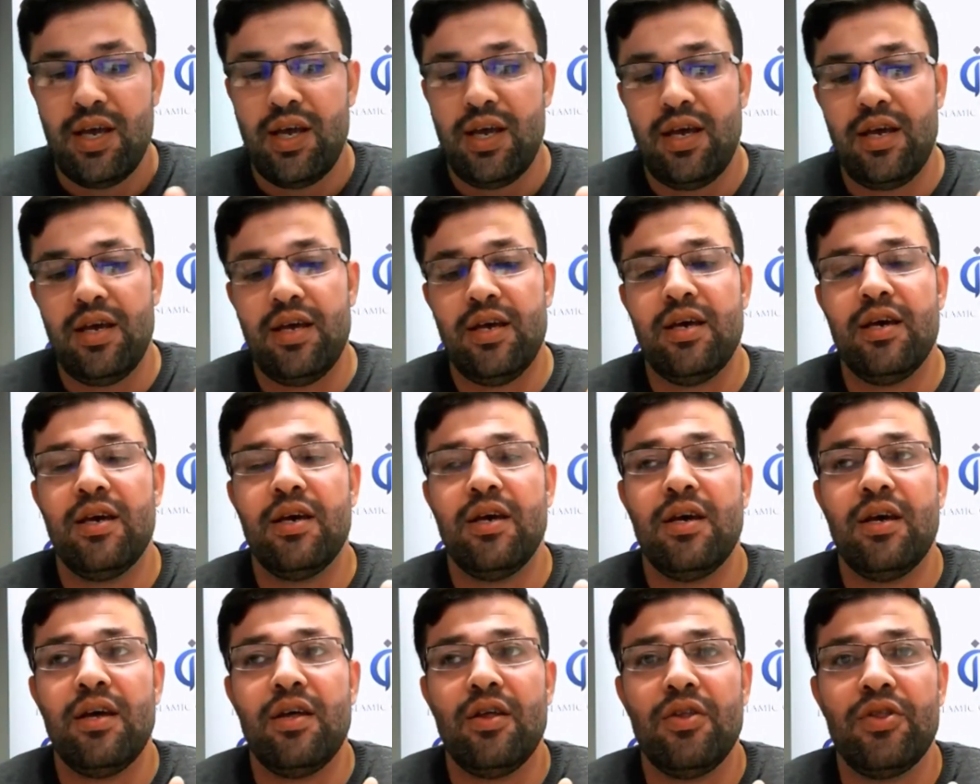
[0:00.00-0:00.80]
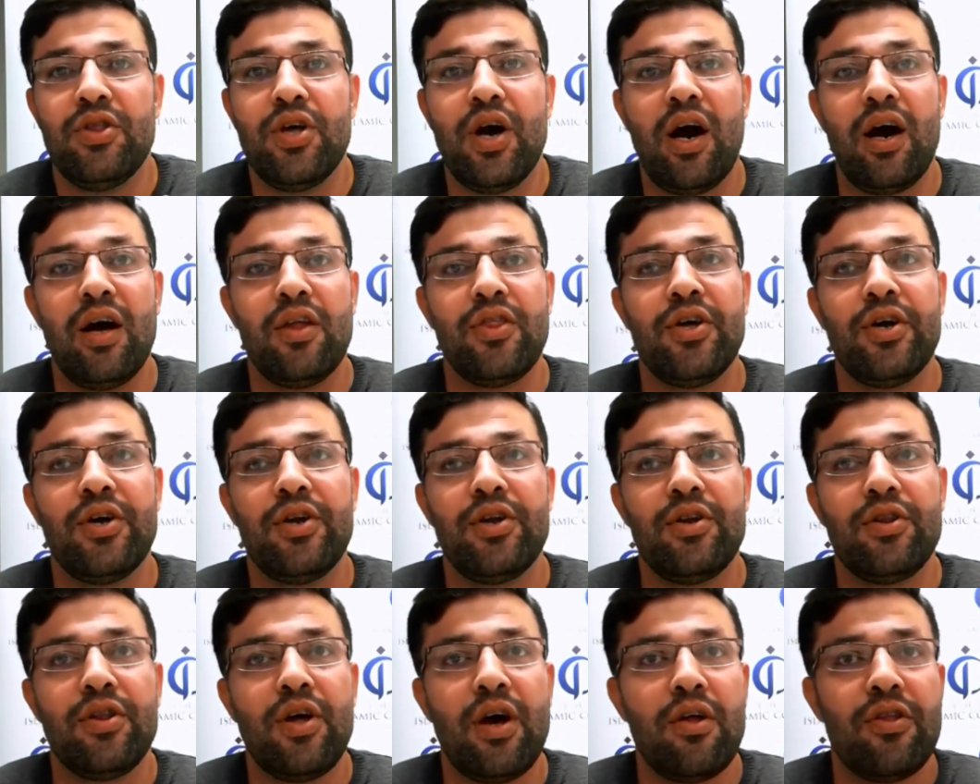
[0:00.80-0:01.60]
The
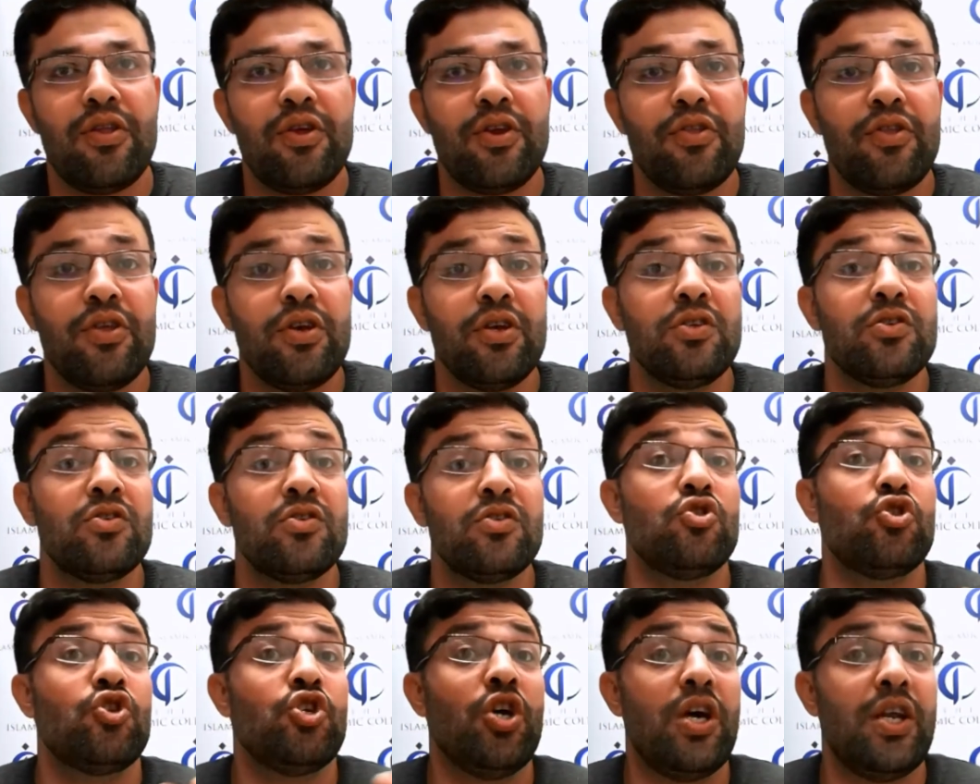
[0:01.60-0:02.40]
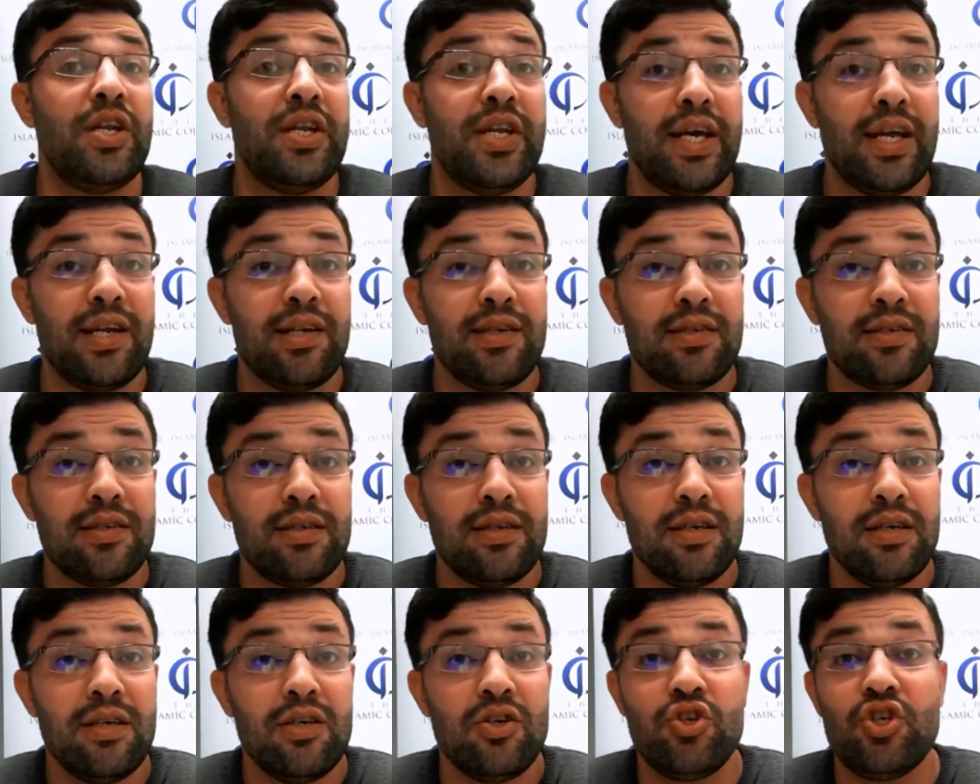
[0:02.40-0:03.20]
other things,
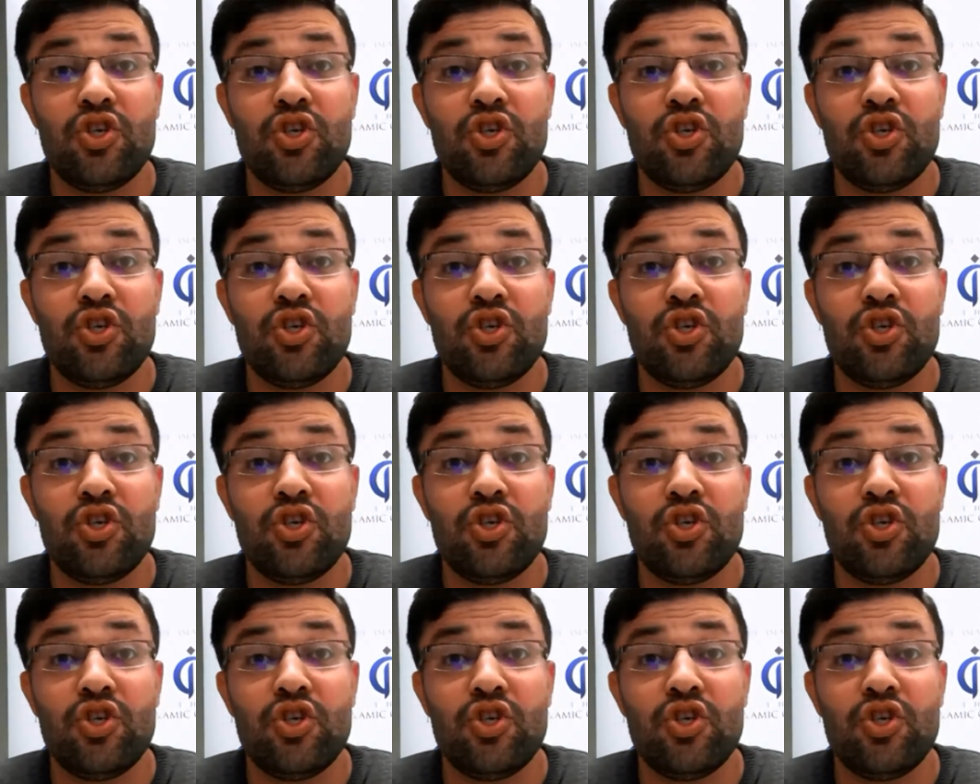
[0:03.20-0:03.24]
journals